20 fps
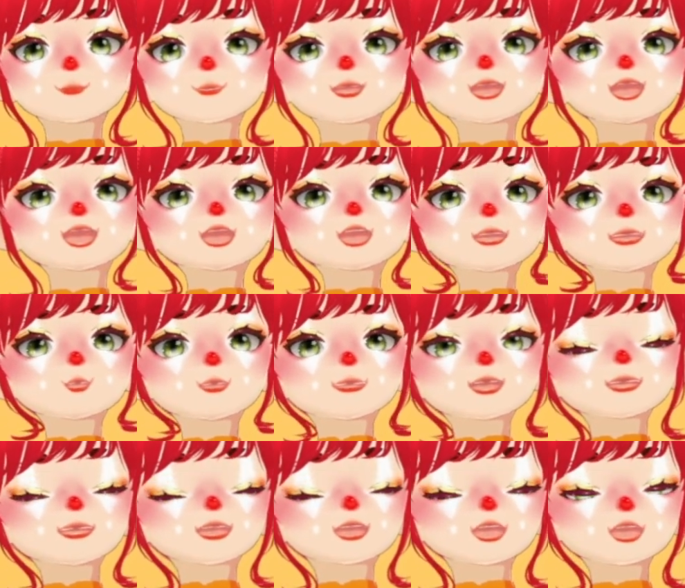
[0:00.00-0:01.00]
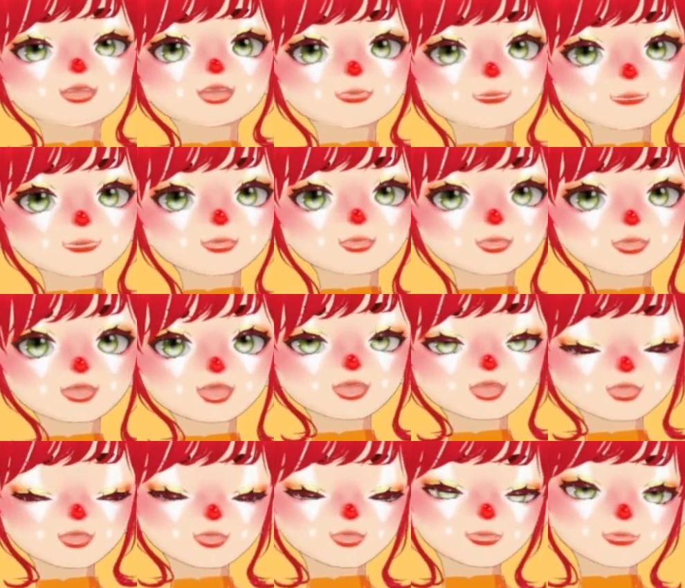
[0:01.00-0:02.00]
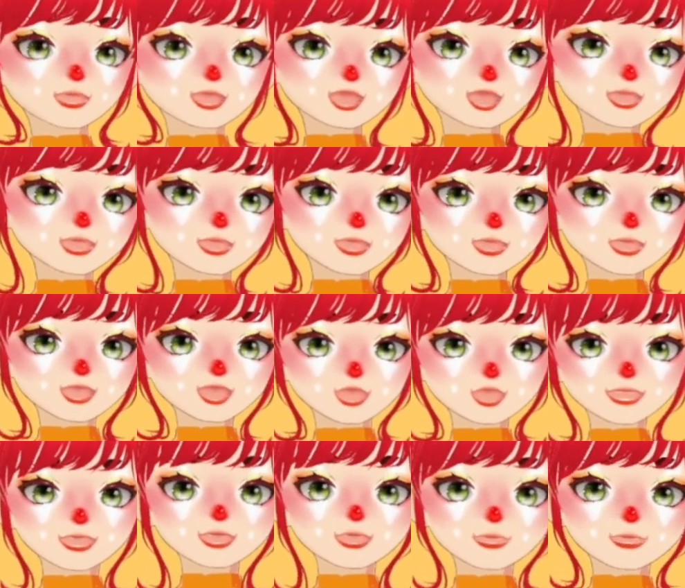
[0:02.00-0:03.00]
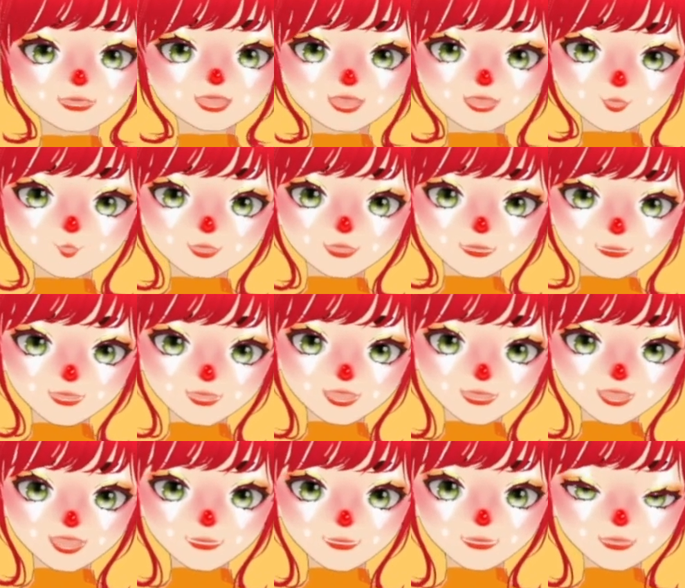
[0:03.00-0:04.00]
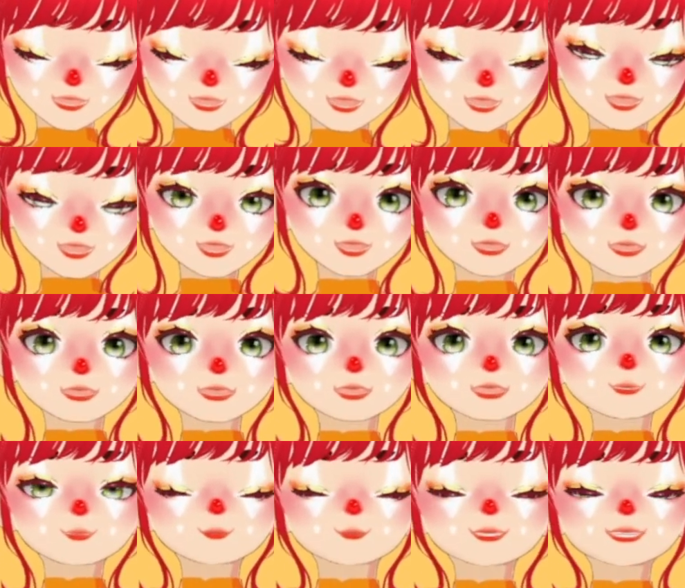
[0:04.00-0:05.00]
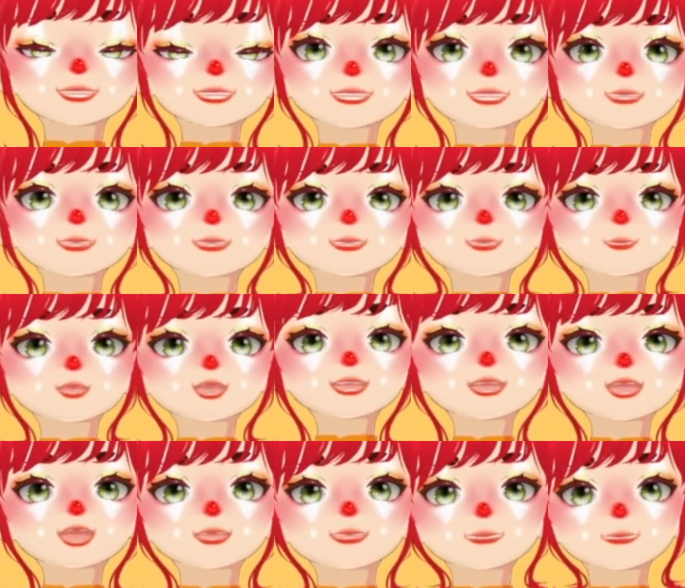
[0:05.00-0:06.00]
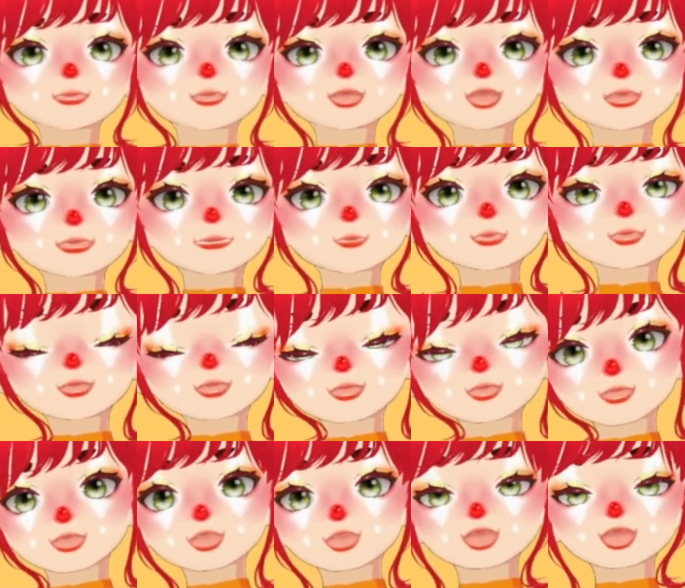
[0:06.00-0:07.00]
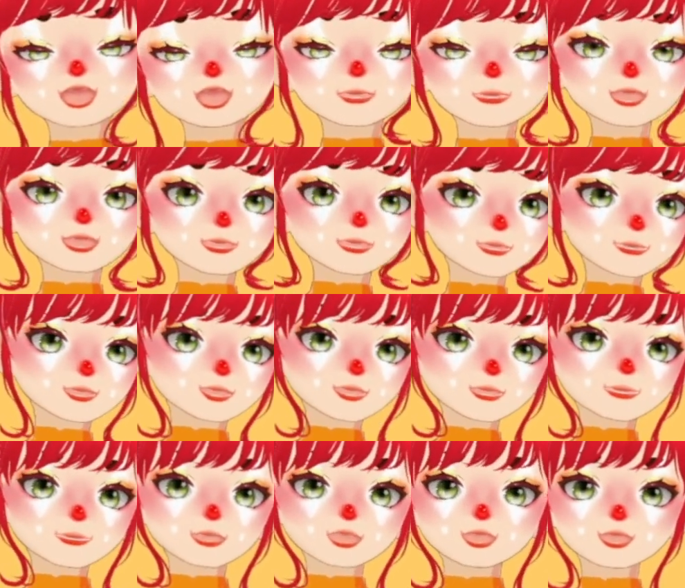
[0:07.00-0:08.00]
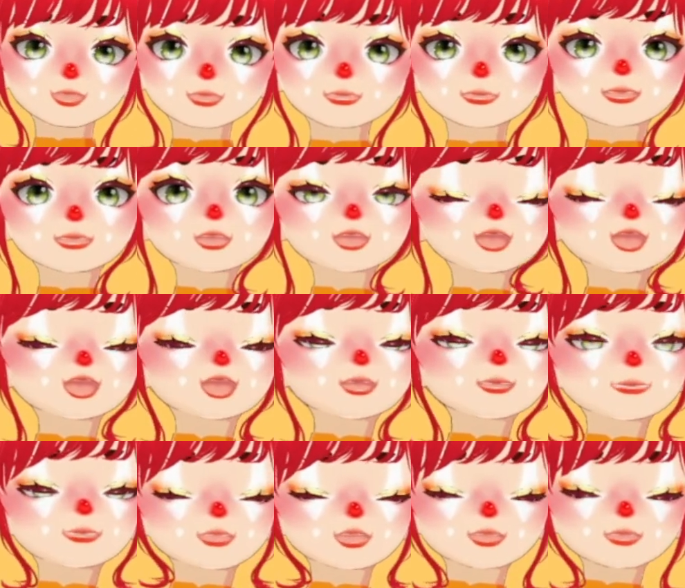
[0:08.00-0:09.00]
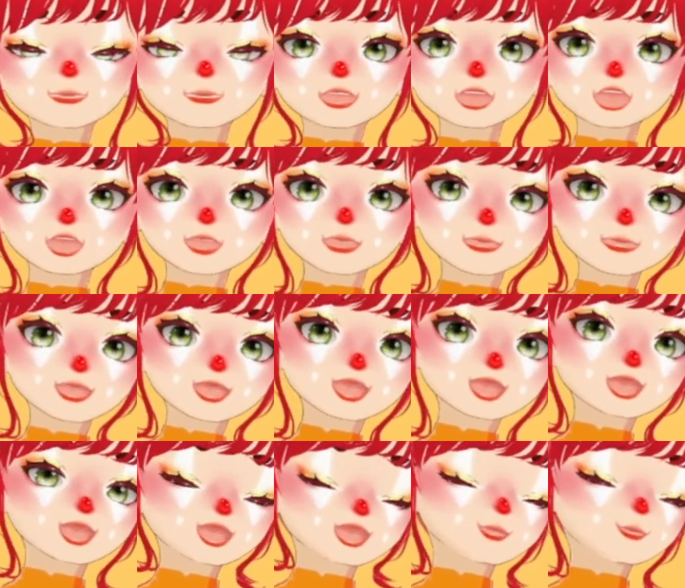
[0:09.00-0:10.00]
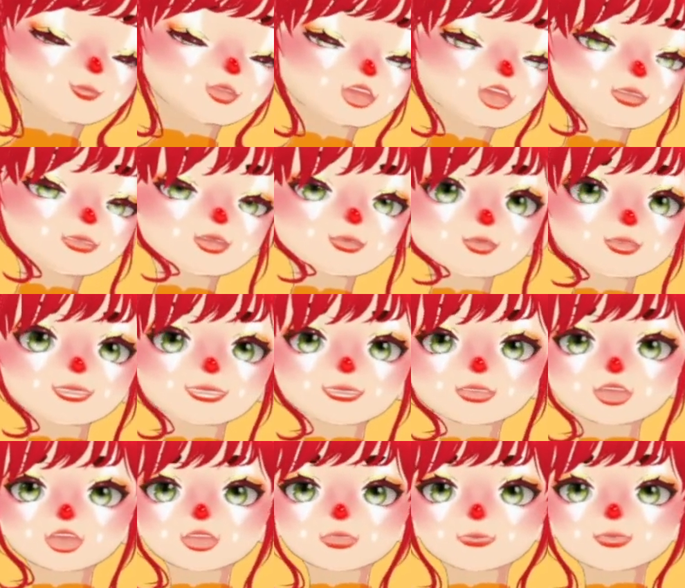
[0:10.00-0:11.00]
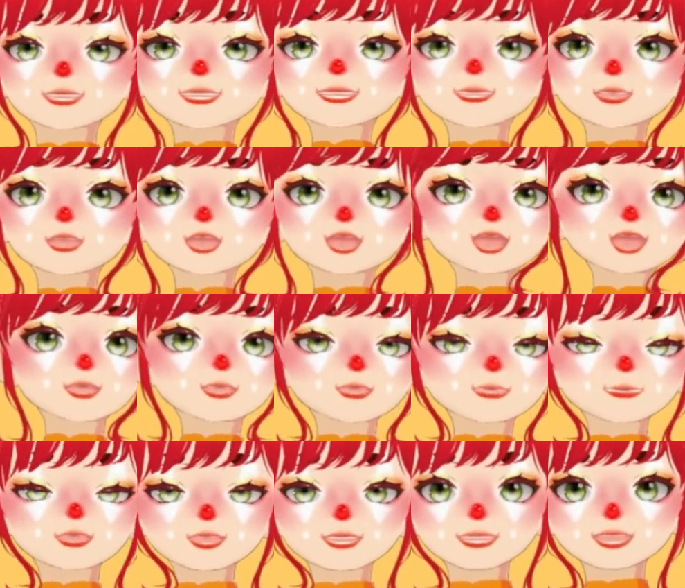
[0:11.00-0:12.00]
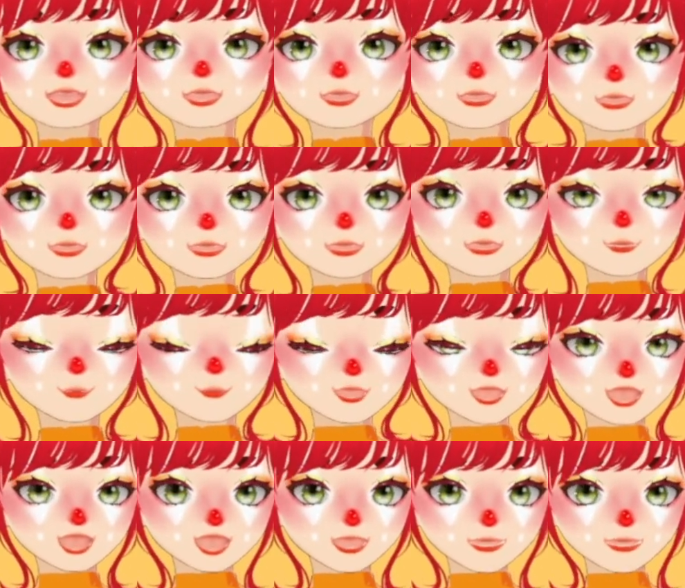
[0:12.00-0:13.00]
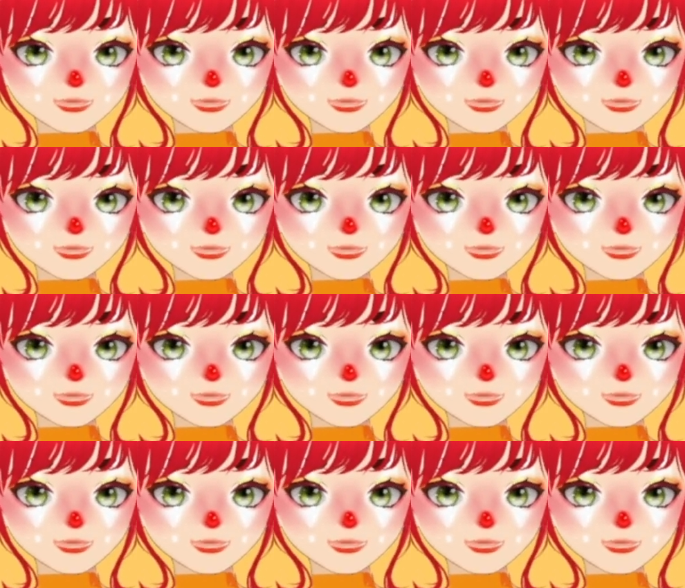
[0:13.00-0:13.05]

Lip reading: I'm using that term loosely to mean like the background that you're seeing on the screen here and the backgrounds you see on my stream, my starting soon screens, my stream is over now, all of those, my Twitch banner, my